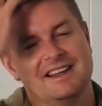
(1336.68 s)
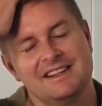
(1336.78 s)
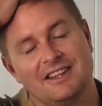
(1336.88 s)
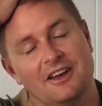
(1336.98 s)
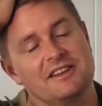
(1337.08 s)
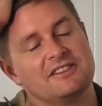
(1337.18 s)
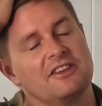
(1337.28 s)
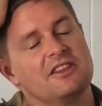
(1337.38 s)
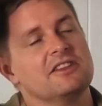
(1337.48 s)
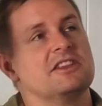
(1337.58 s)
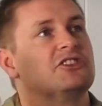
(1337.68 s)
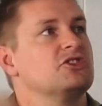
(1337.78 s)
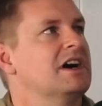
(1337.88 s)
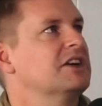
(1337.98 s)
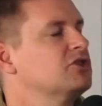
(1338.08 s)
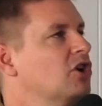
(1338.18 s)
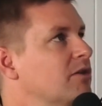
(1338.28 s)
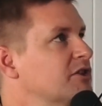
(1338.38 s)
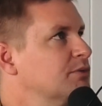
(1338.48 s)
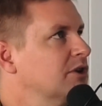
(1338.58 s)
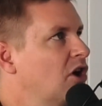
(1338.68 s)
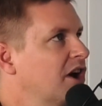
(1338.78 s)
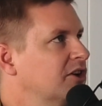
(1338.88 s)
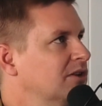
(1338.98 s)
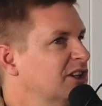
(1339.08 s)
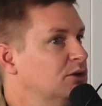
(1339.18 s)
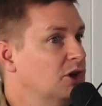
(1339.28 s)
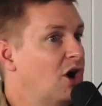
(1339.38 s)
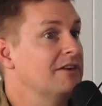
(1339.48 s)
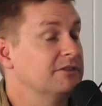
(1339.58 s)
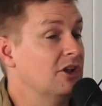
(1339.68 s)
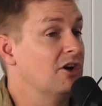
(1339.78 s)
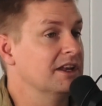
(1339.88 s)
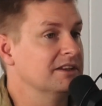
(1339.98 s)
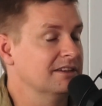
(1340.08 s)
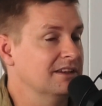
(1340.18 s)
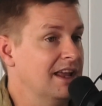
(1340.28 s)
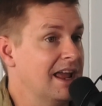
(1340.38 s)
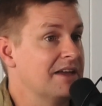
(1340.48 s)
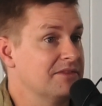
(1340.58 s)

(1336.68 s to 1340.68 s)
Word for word: So so the the truck drivers were like your little lifeline. Oh